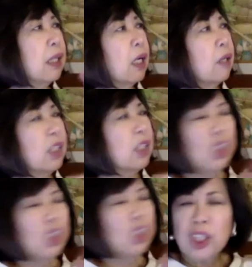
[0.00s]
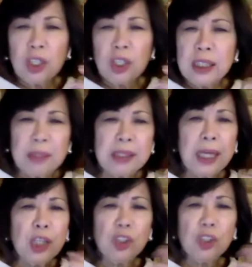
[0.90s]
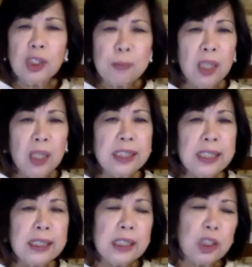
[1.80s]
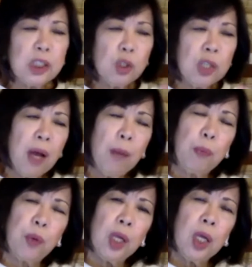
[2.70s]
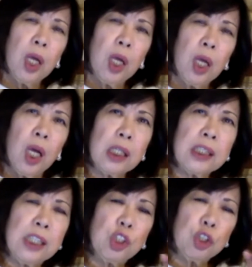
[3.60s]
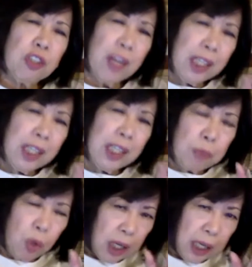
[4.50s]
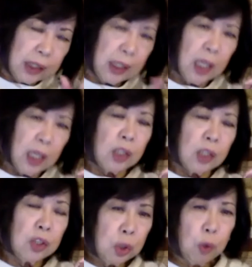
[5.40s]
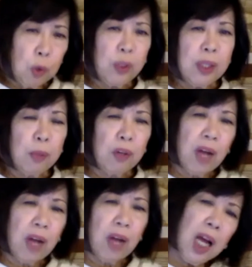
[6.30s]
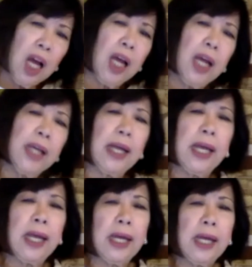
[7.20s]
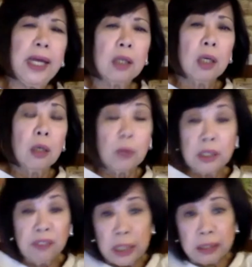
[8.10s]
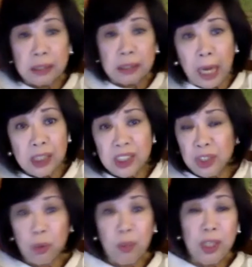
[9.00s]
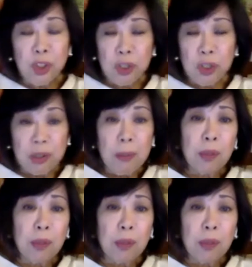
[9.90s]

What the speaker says: restrictions, limitations, policies did you come up with, since you already more or less knew with the Boracay and even the Taal situation, remember?